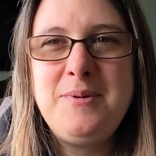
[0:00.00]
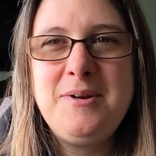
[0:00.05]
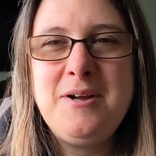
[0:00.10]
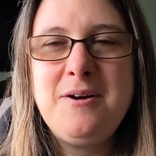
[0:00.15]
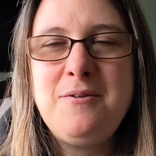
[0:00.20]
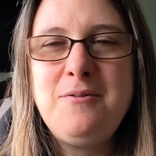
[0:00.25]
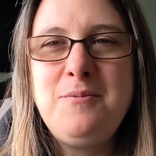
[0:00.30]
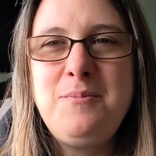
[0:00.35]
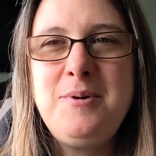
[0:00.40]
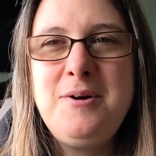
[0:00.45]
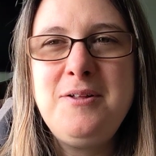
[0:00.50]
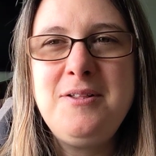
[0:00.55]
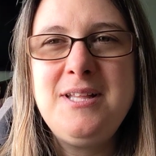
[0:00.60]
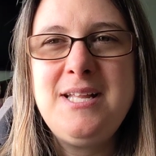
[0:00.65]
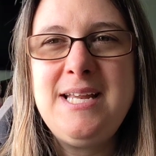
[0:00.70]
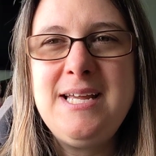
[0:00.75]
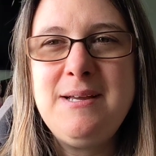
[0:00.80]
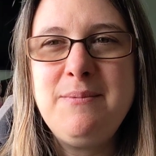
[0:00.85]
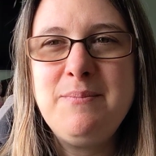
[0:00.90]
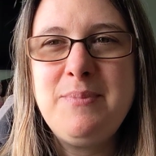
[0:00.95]
but I will put
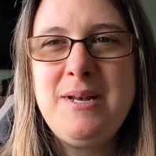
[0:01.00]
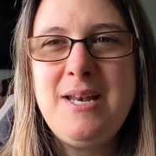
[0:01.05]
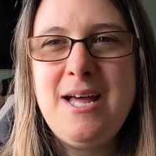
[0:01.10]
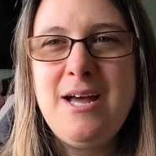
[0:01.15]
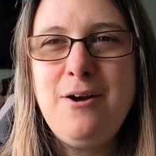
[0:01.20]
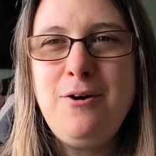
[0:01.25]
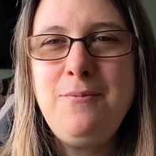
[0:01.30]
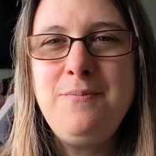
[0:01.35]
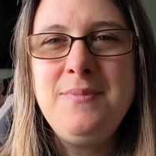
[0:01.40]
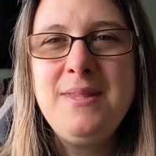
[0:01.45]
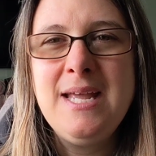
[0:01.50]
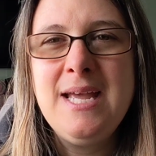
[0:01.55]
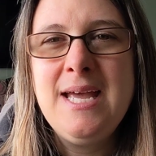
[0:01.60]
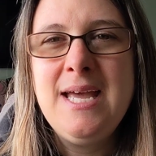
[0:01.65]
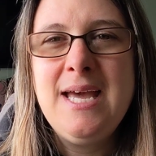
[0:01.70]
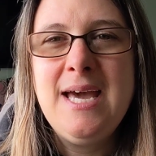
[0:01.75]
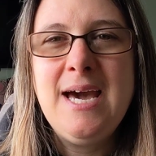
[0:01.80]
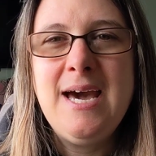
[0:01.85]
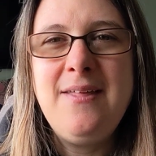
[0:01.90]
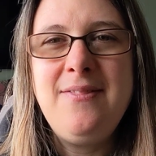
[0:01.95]
the link below
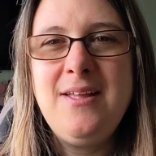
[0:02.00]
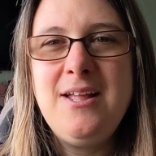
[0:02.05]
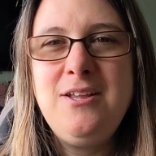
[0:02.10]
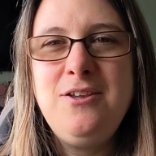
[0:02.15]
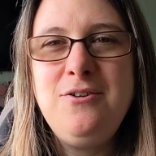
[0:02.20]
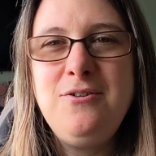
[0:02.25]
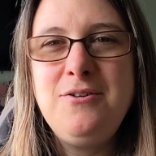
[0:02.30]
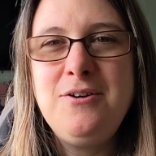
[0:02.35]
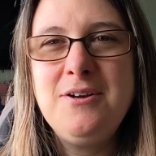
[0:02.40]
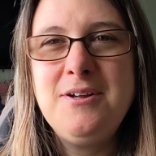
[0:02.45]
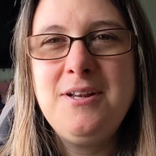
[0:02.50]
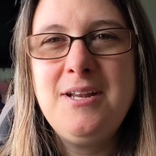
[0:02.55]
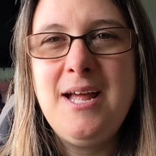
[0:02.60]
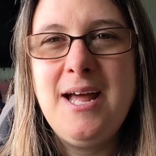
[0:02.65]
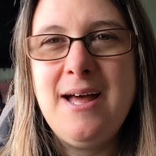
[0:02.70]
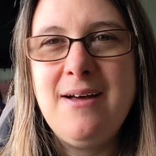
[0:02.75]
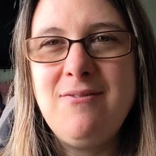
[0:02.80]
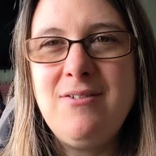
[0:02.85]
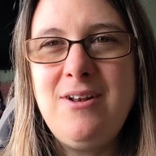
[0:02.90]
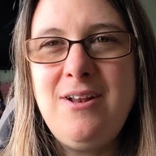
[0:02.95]
and then you can
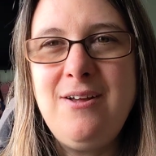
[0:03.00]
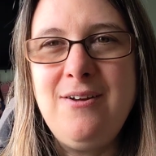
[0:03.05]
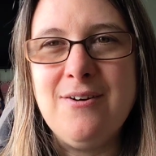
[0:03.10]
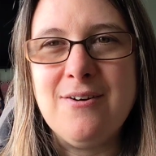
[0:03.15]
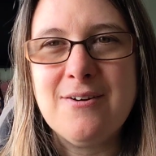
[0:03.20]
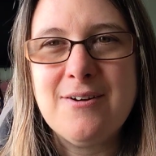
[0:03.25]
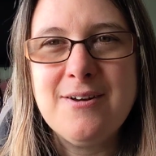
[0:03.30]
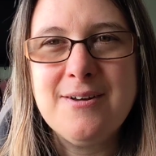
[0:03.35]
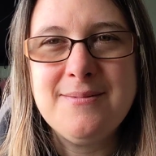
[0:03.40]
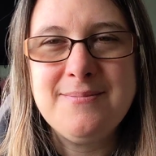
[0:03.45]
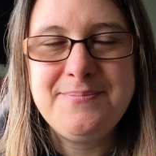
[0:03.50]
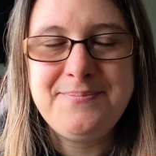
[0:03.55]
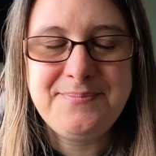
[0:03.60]
have a look.